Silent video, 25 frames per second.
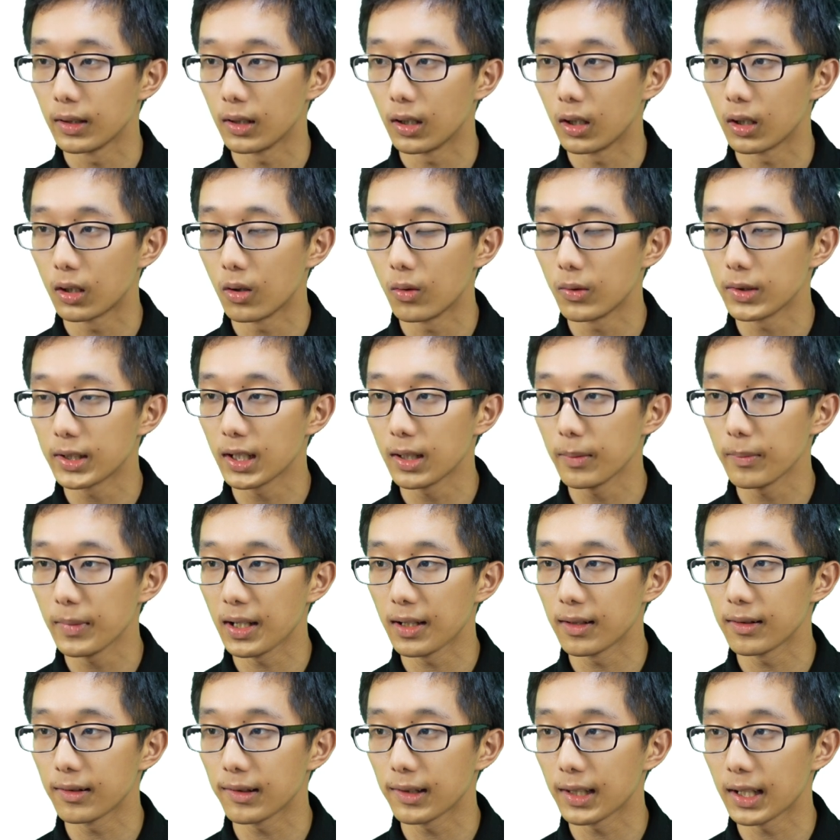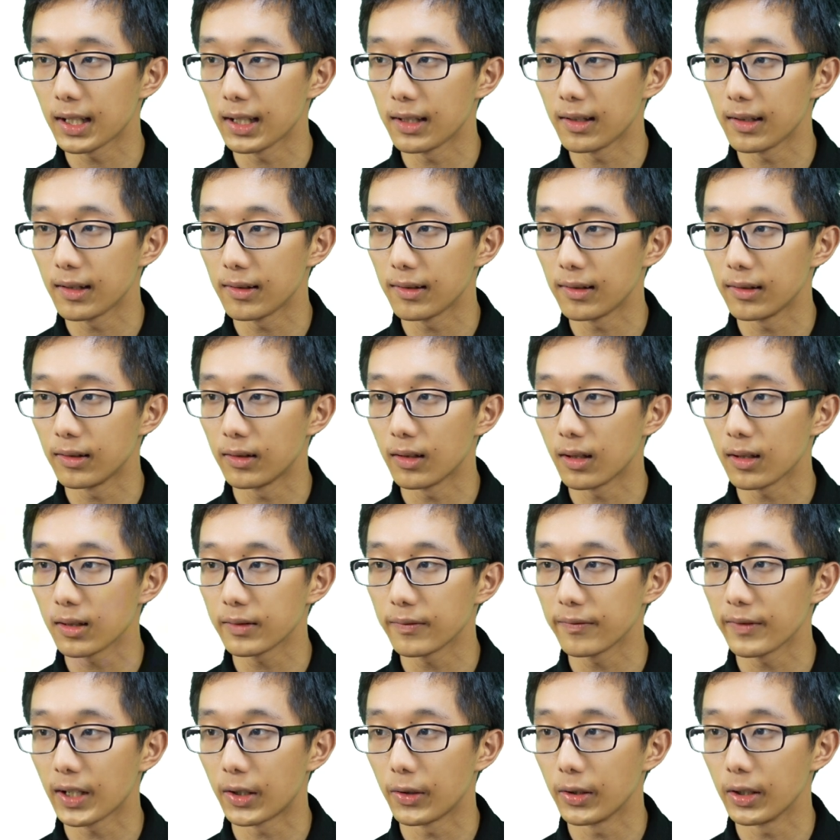Occulta means that it is
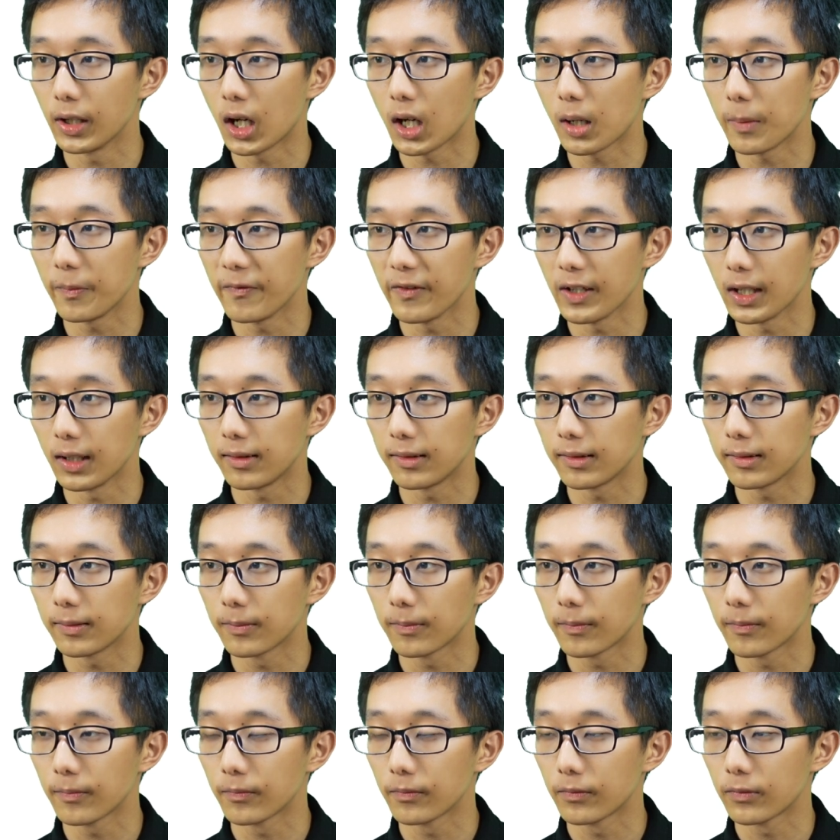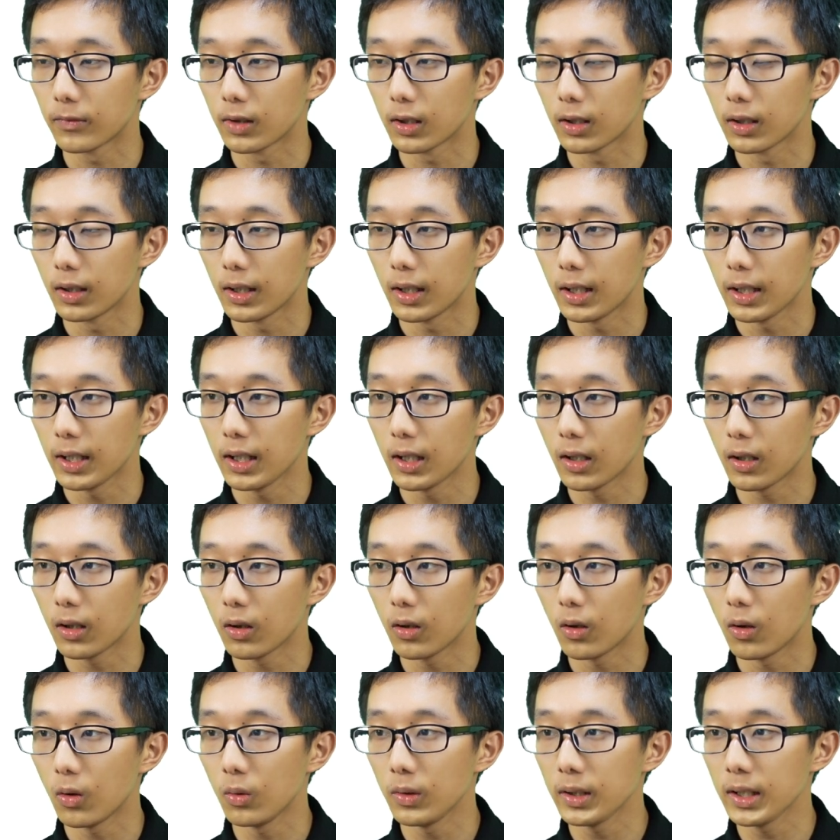not very obvious.
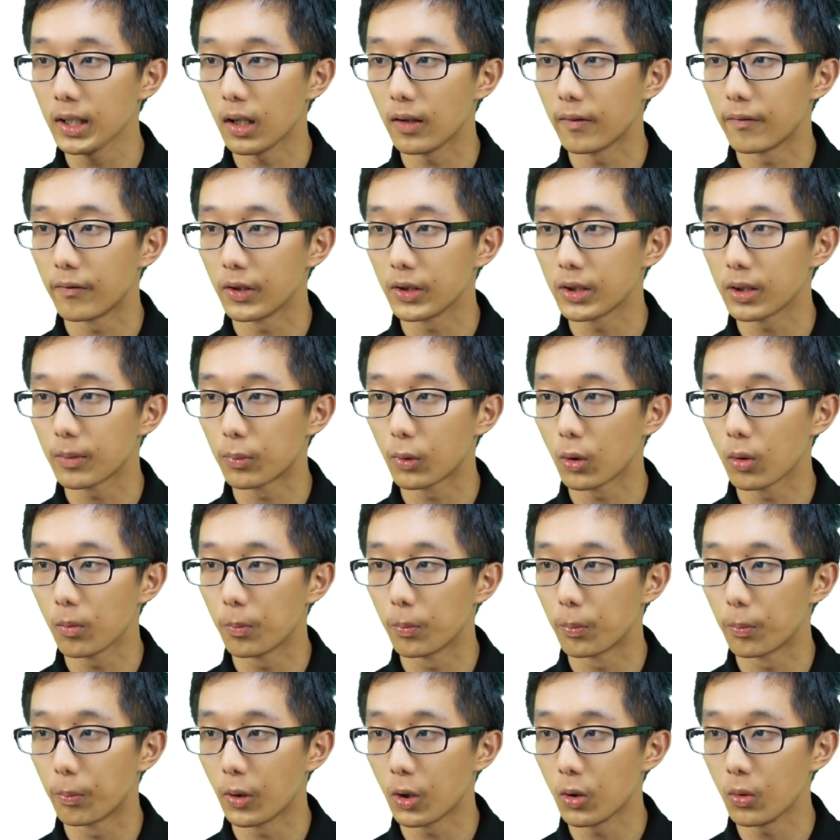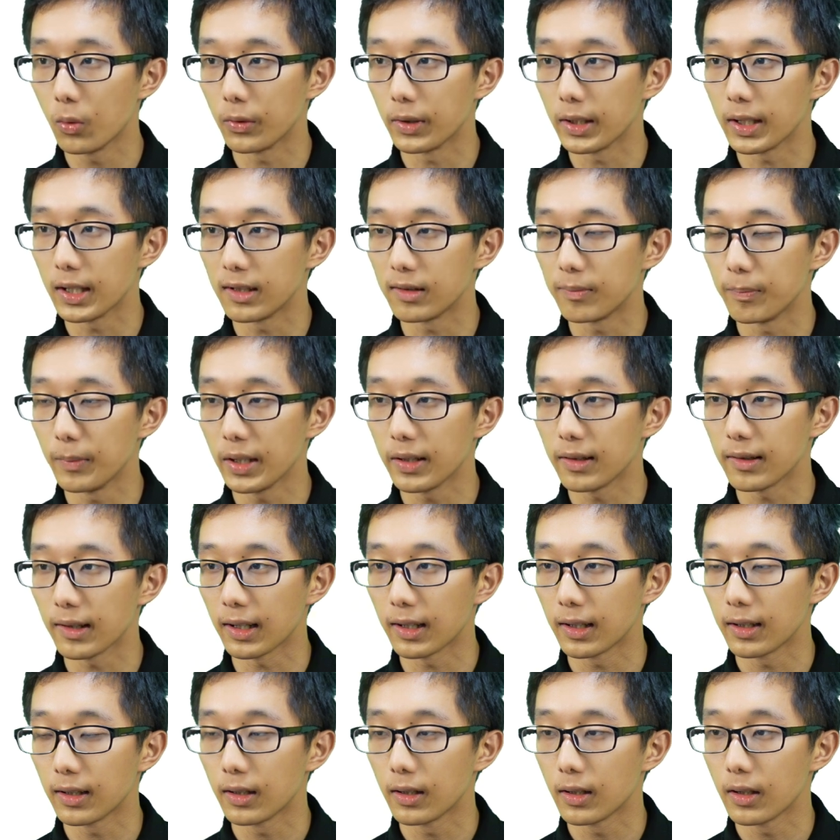Here, only a vertebral bone is
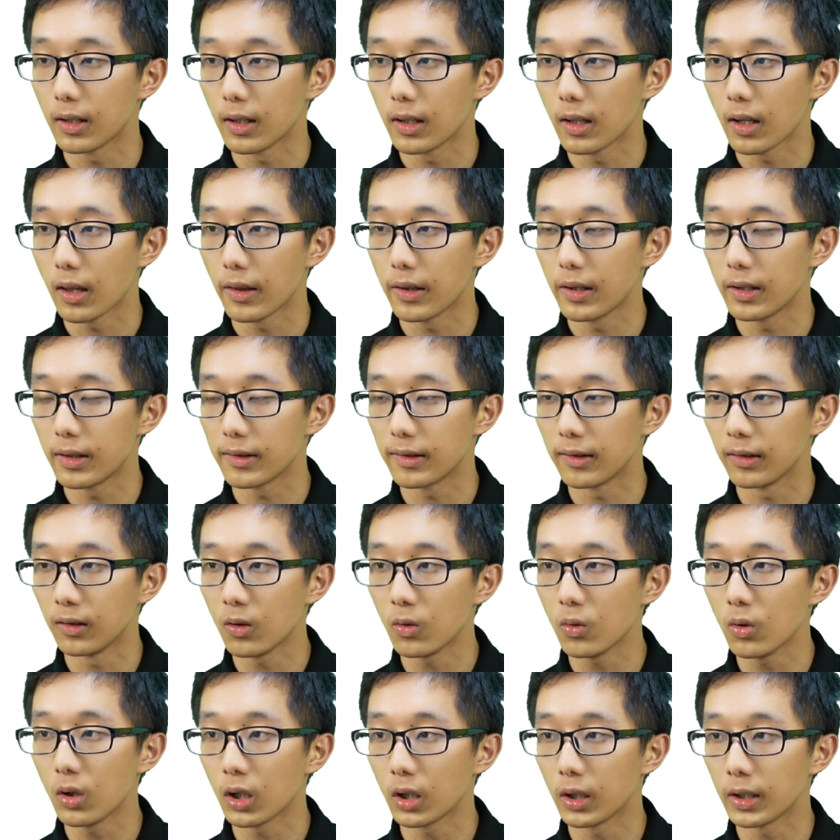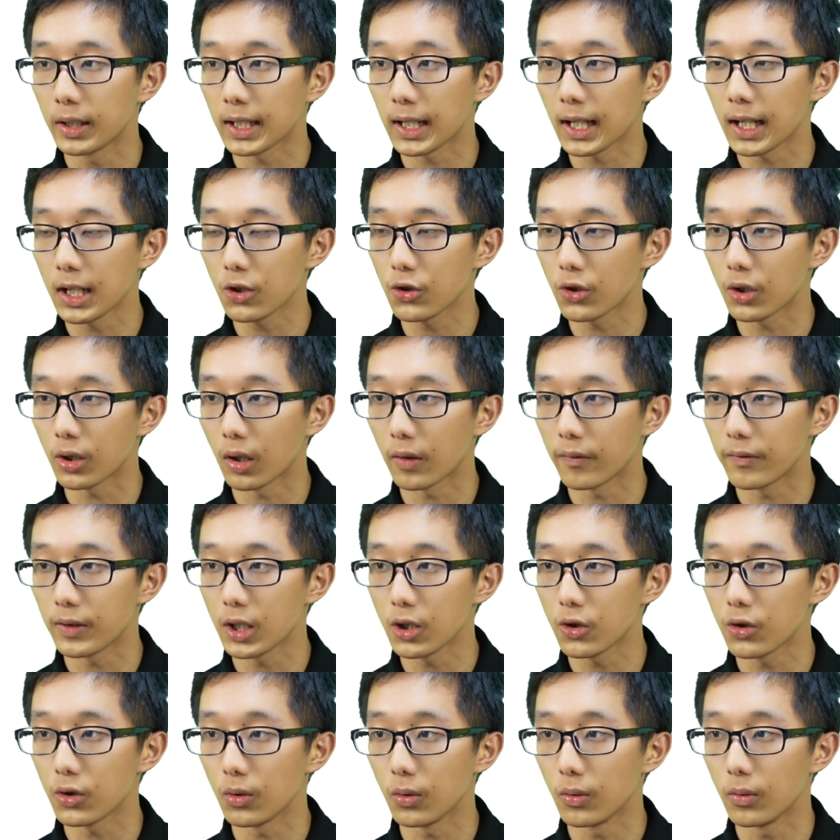missing. There is no herniation of
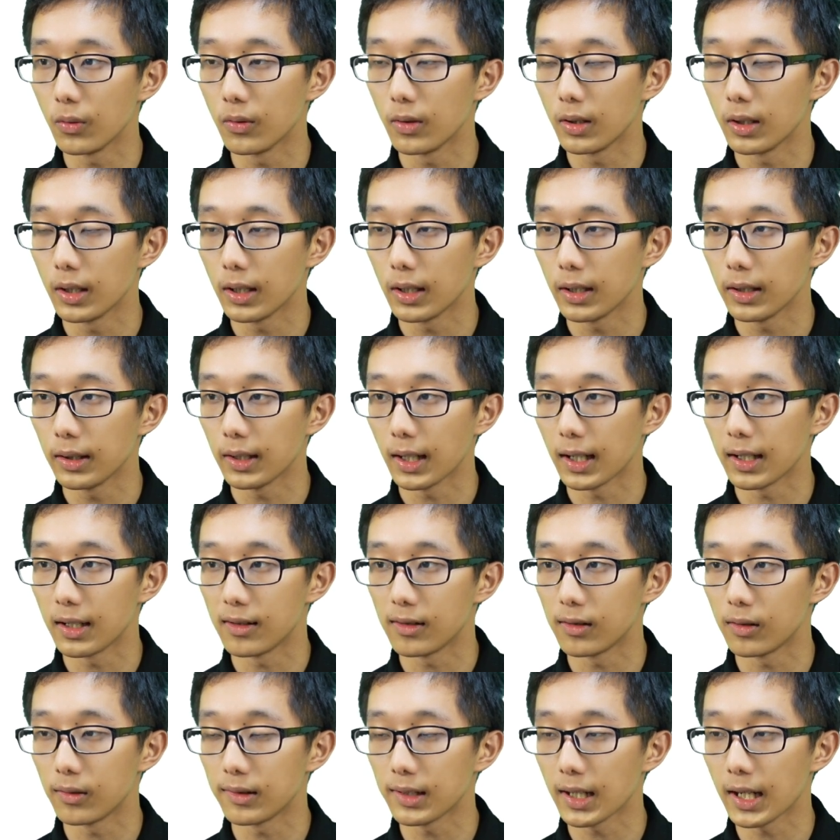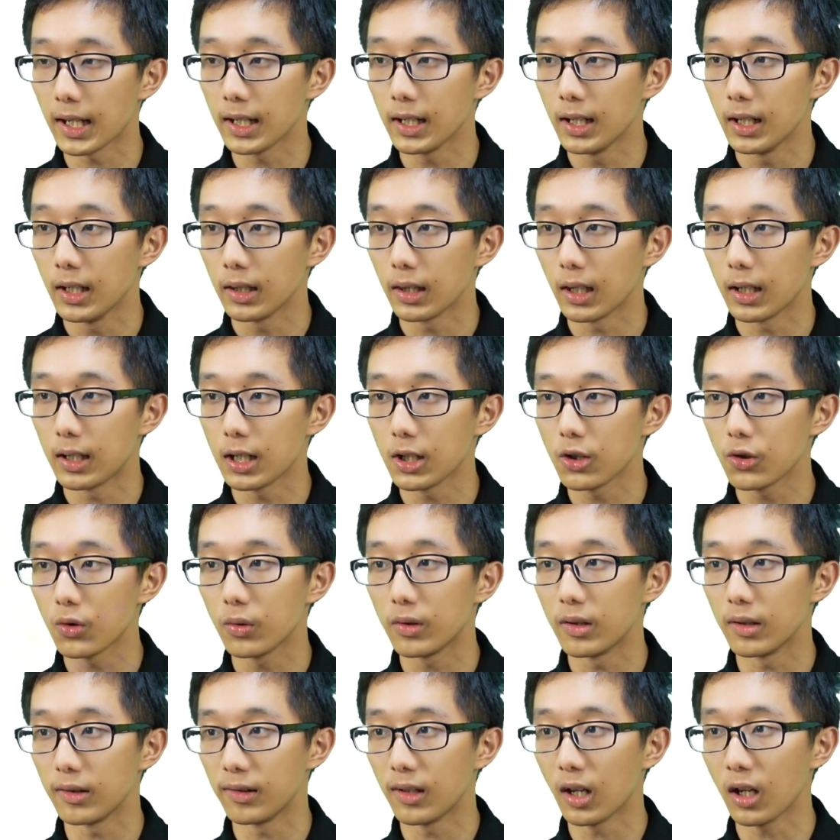tissue. That is to say, the tissue
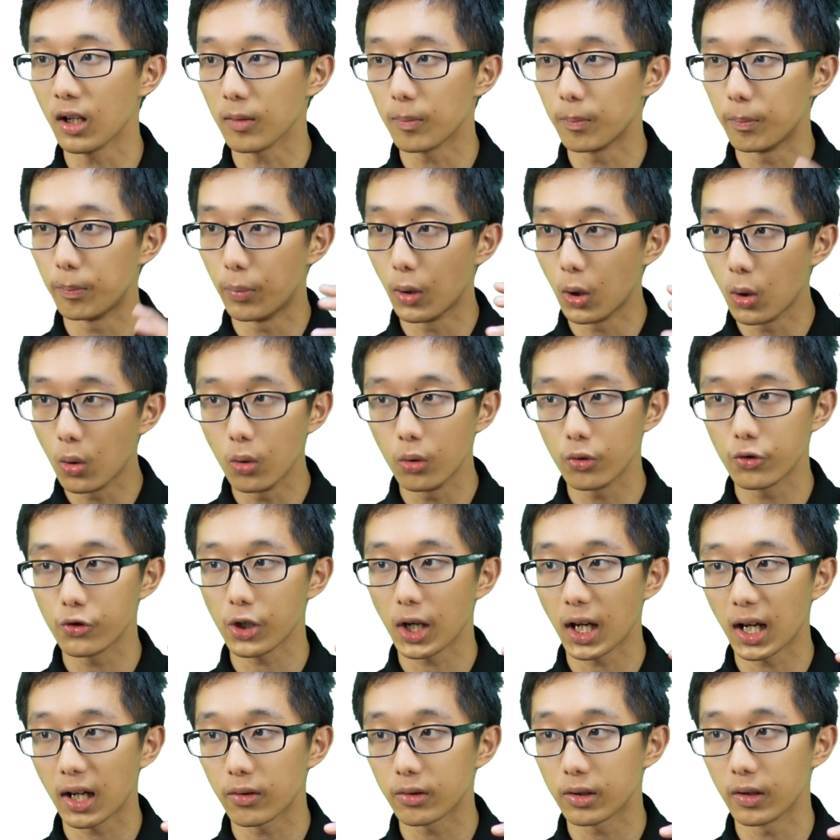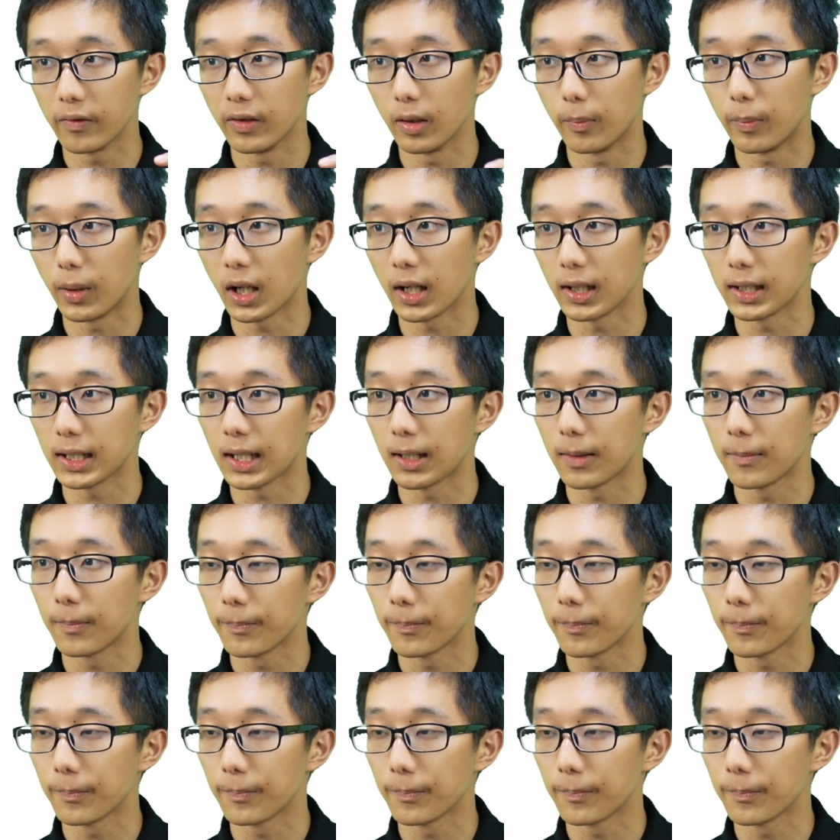does not bulge out of the body.